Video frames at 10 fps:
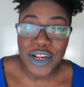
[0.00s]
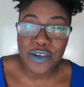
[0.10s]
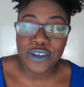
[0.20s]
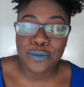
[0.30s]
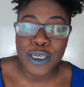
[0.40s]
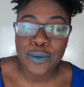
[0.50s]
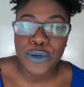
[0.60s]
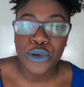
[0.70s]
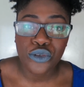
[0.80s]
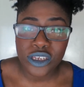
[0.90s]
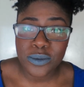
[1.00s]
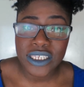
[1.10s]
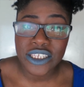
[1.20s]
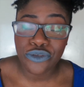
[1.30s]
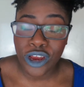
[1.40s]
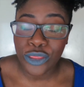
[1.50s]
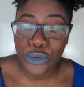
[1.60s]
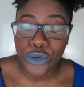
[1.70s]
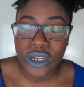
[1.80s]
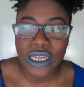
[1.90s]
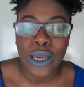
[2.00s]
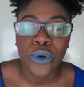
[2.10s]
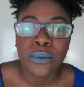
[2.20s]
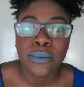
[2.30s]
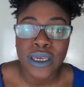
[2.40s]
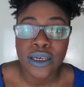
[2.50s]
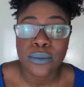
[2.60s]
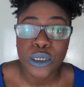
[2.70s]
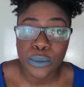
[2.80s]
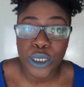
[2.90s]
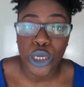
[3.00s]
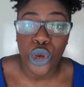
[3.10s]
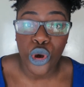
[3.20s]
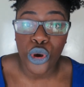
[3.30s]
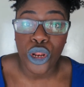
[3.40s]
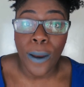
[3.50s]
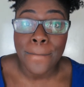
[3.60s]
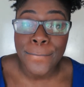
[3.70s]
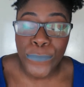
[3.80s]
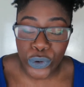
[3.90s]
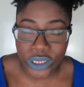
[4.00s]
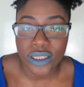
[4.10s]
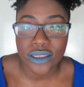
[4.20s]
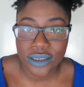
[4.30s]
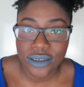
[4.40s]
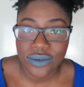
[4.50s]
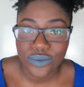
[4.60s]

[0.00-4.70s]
Hi, lovely people, Christmas is around the corner and I want my makeup to be on point.